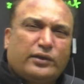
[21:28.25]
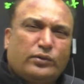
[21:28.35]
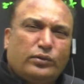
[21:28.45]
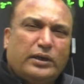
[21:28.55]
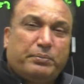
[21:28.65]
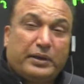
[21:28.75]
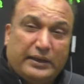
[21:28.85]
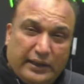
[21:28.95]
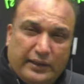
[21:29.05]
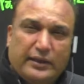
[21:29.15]
to the
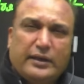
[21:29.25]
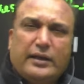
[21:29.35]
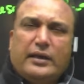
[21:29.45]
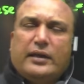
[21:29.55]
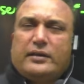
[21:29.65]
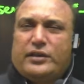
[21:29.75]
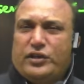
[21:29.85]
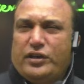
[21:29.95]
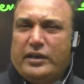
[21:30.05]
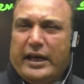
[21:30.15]
present
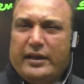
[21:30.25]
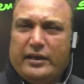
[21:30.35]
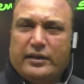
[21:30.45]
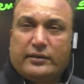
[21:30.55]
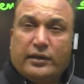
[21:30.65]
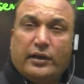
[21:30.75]
69 years.